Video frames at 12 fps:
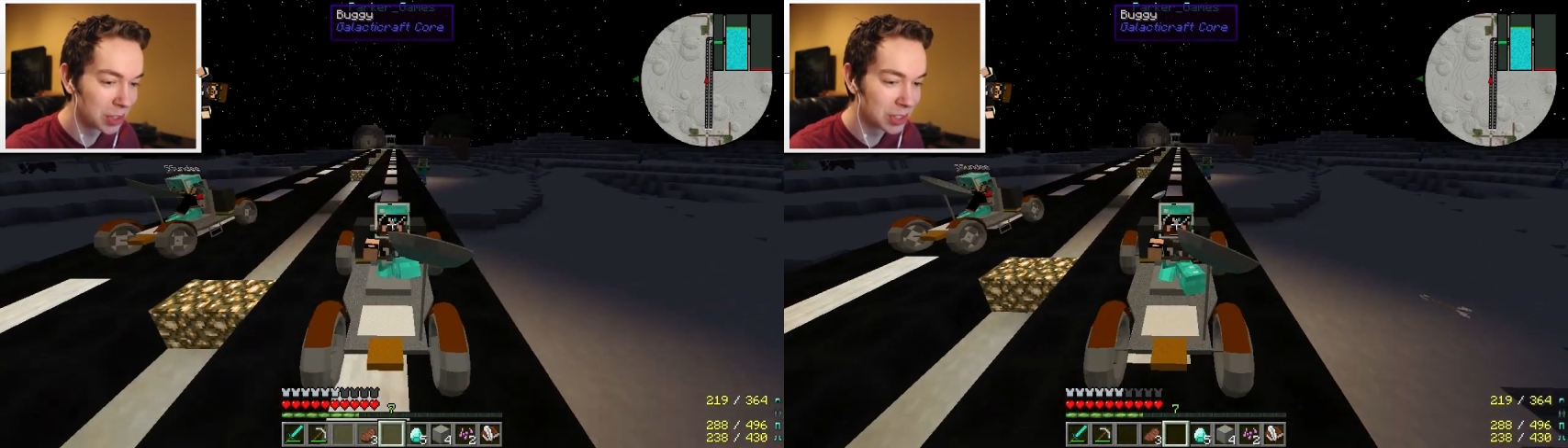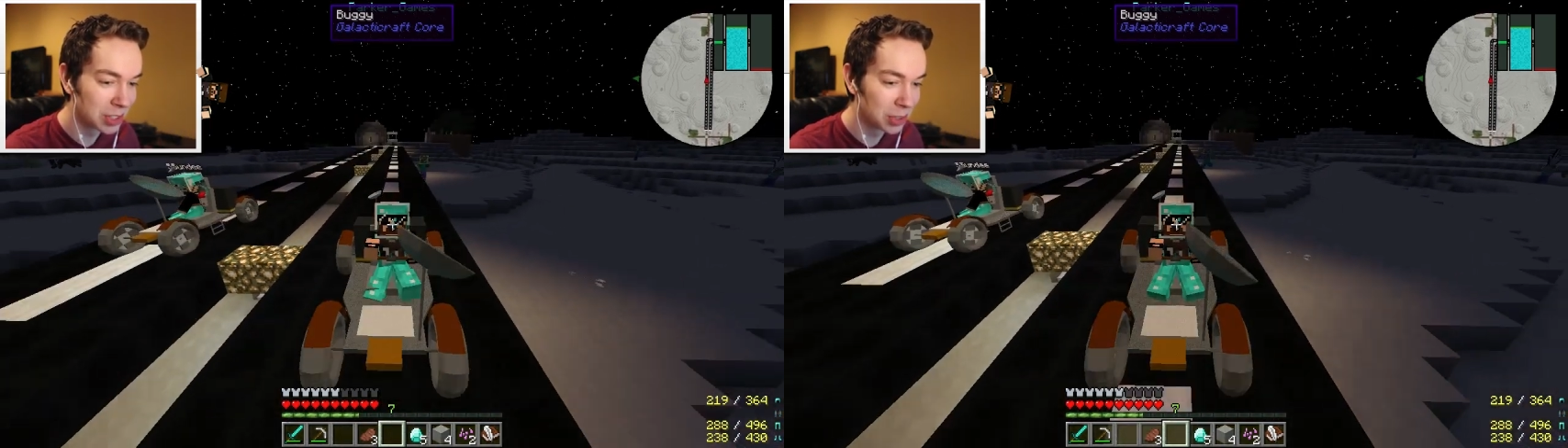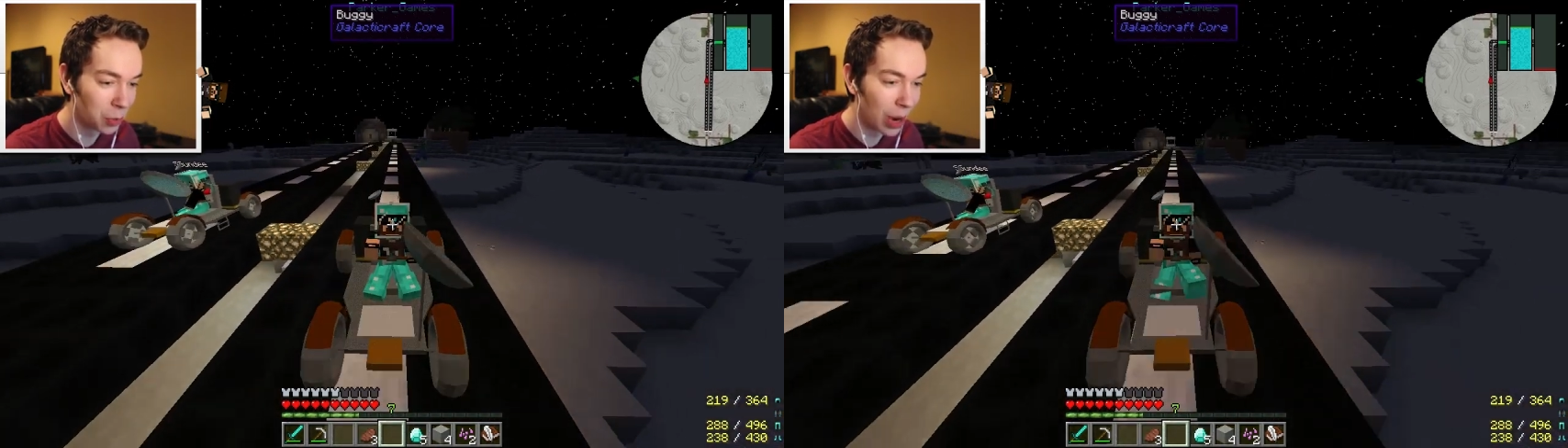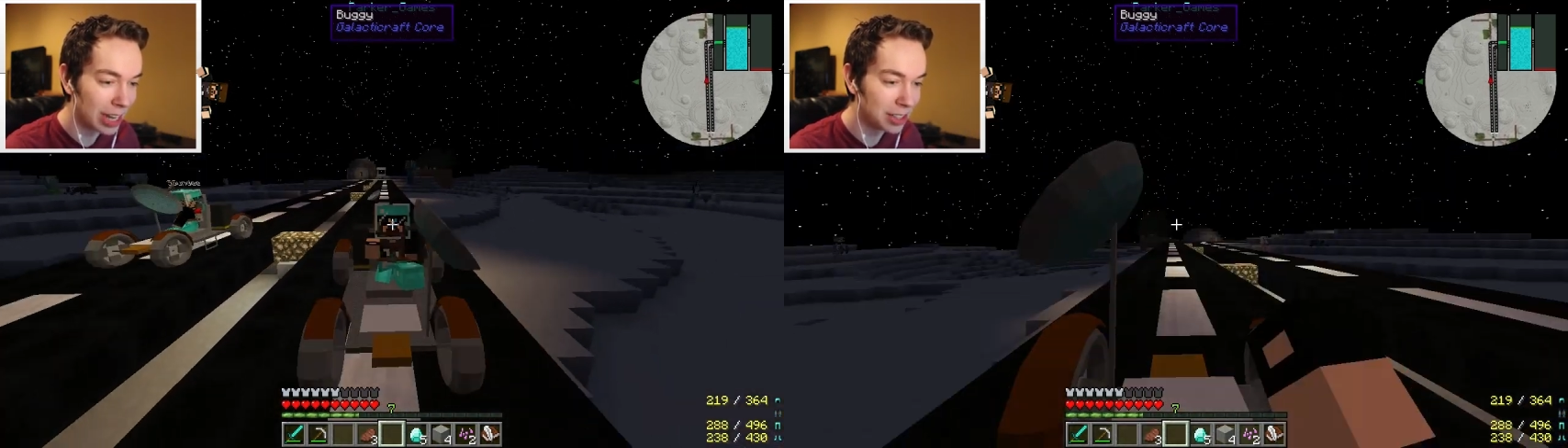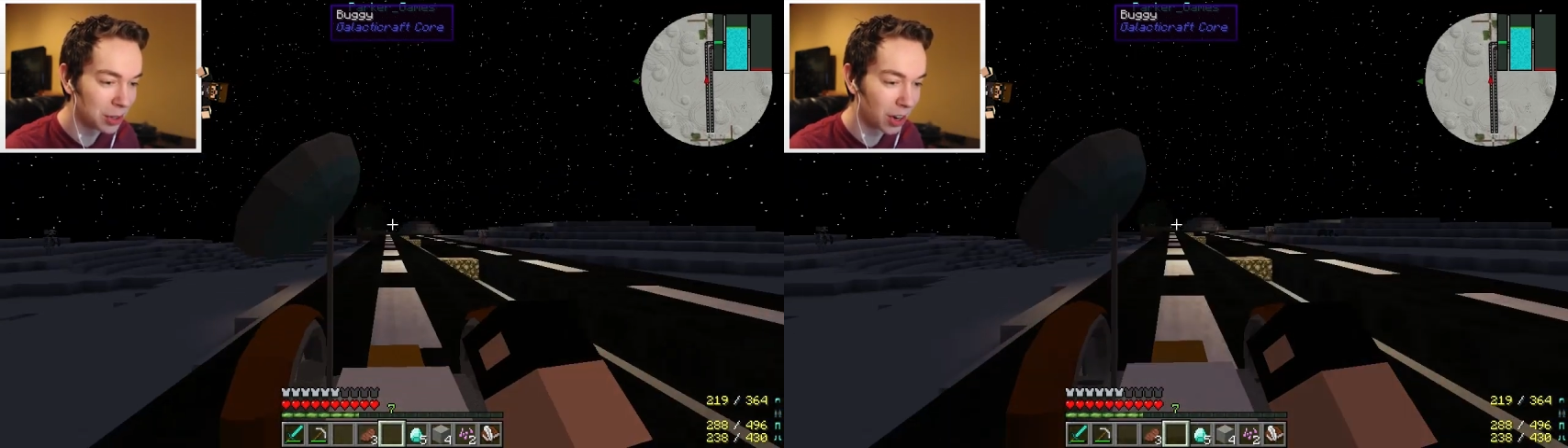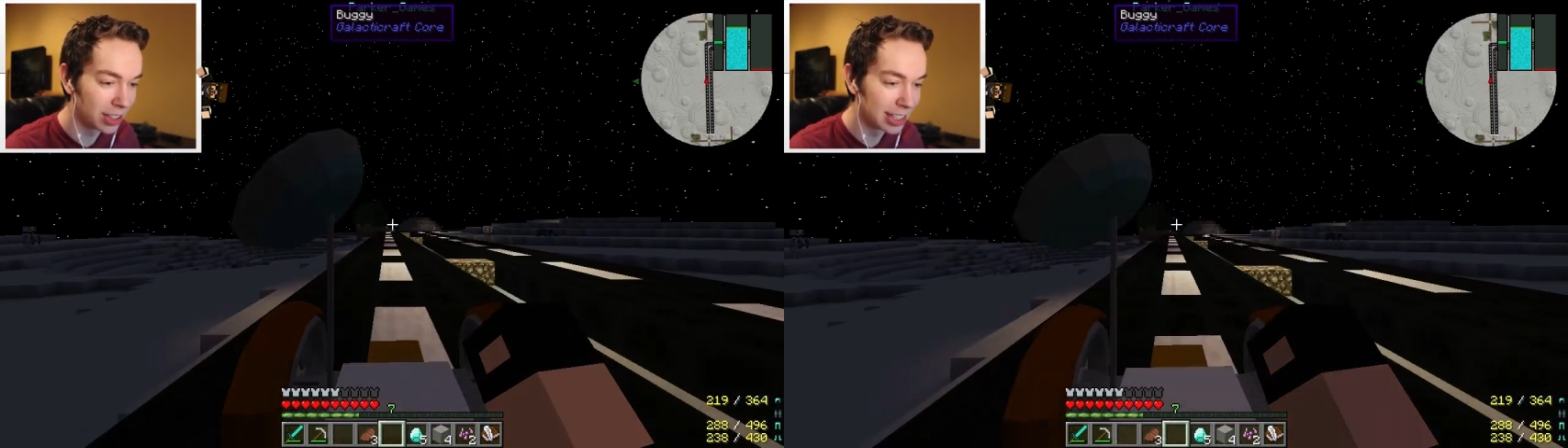It's way
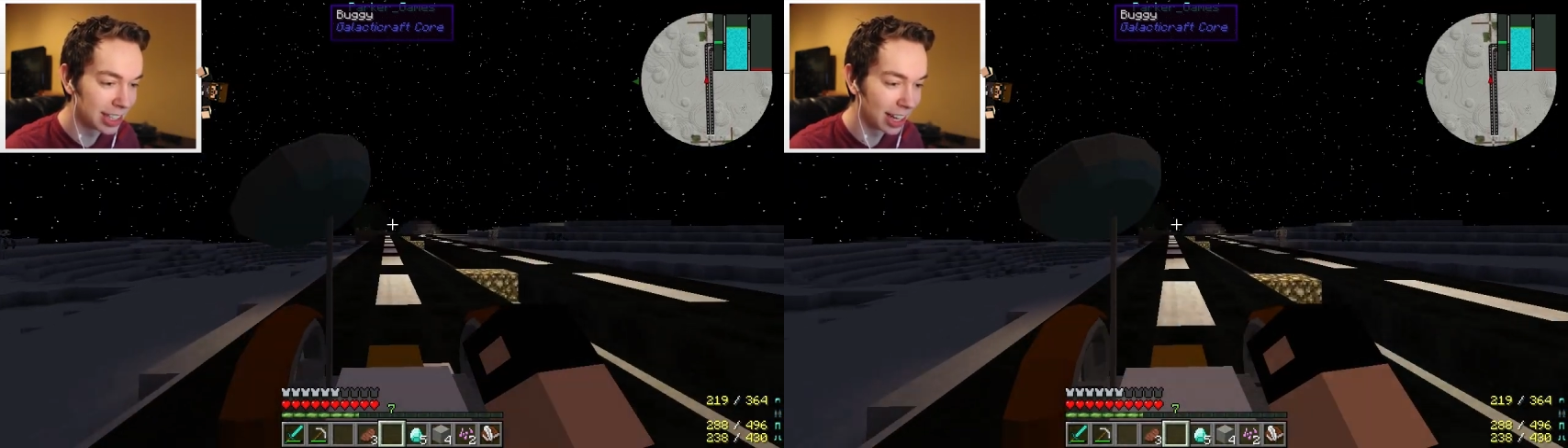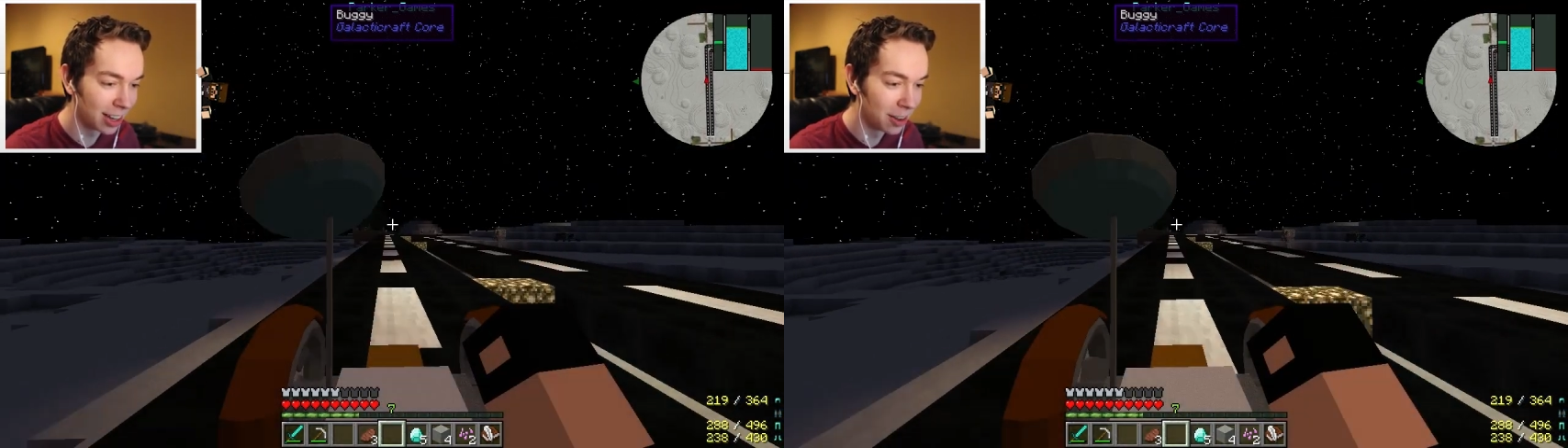too yeah. hard to tell.